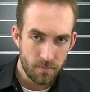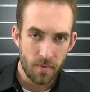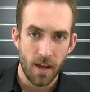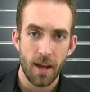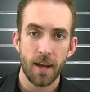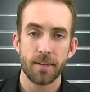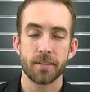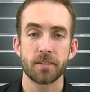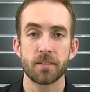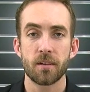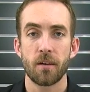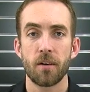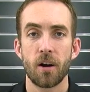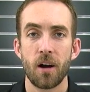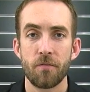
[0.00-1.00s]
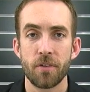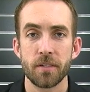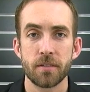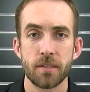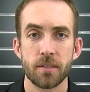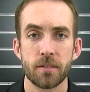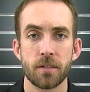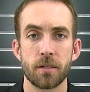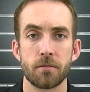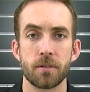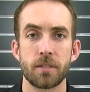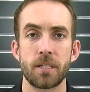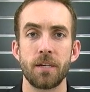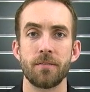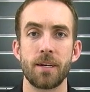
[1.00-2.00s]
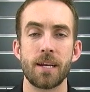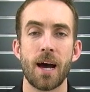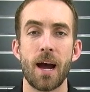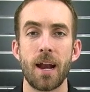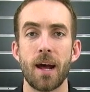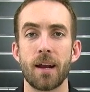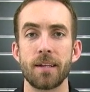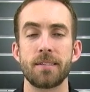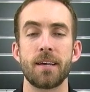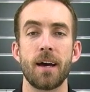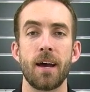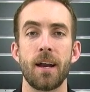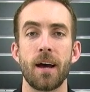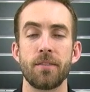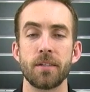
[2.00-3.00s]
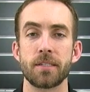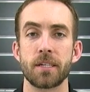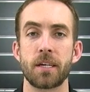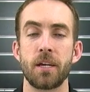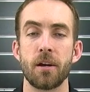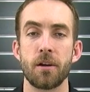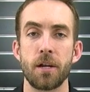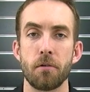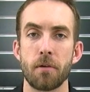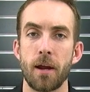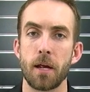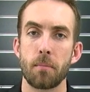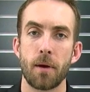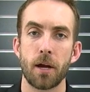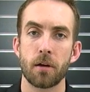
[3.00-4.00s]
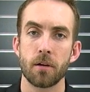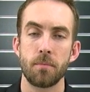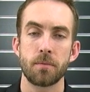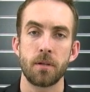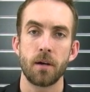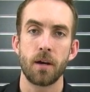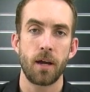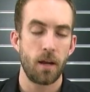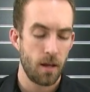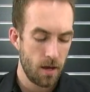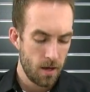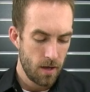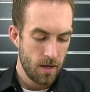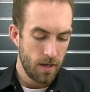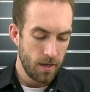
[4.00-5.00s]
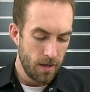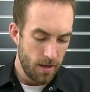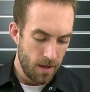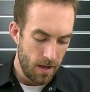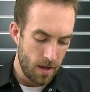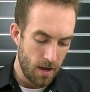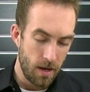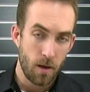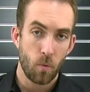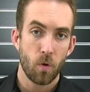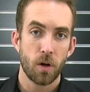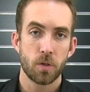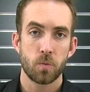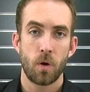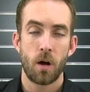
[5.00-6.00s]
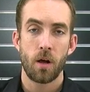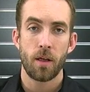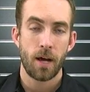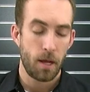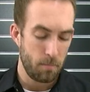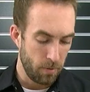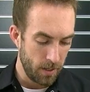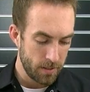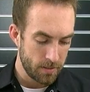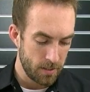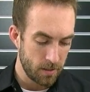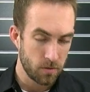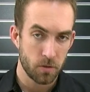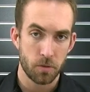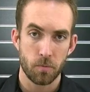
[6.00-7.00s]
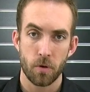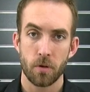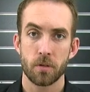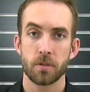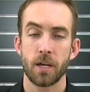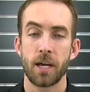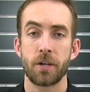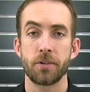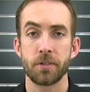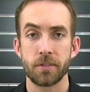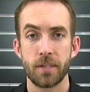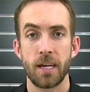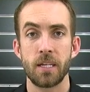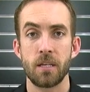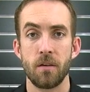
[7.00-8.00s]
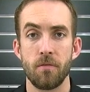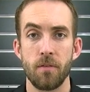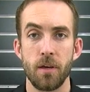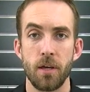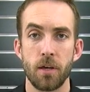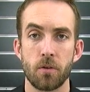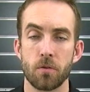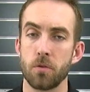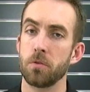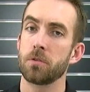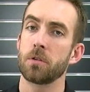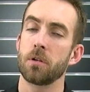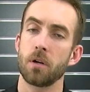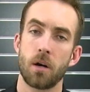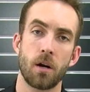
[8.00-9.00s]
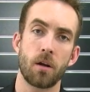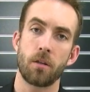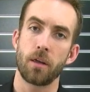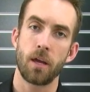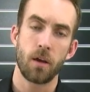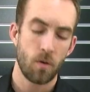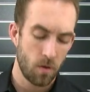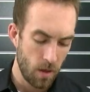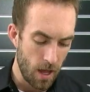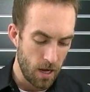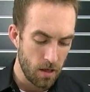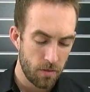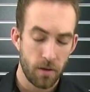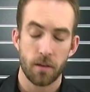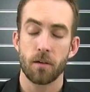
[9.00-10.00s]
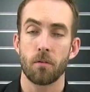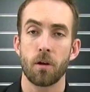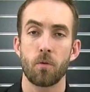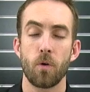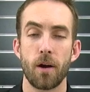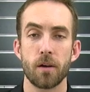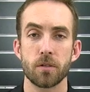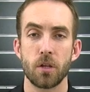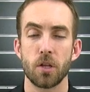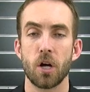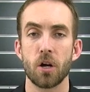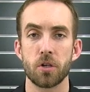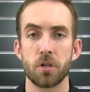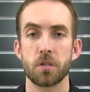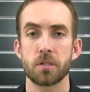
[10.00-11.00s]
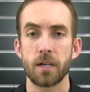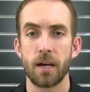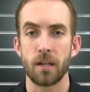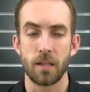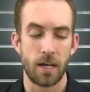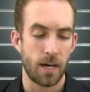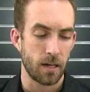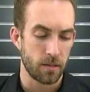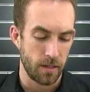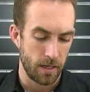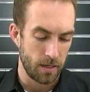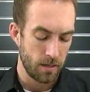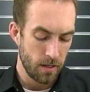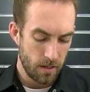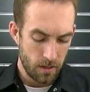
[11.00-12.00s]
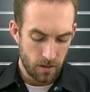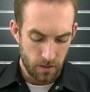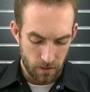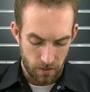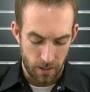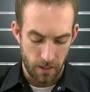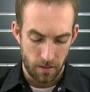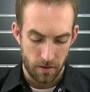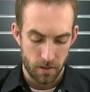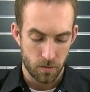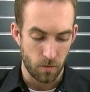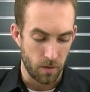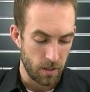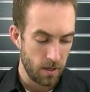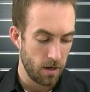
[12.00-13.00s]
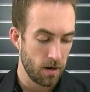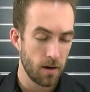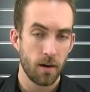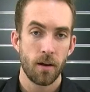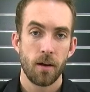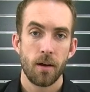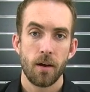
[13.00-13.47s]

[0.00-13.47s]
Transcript: And to start off, this thing's going to receive a 9 out of 10 on the security rating by Kryptonite. And it works well on bicycles, motorcycles, ATV, cruiser, Harley, anything that requires a larger style lock like this one here.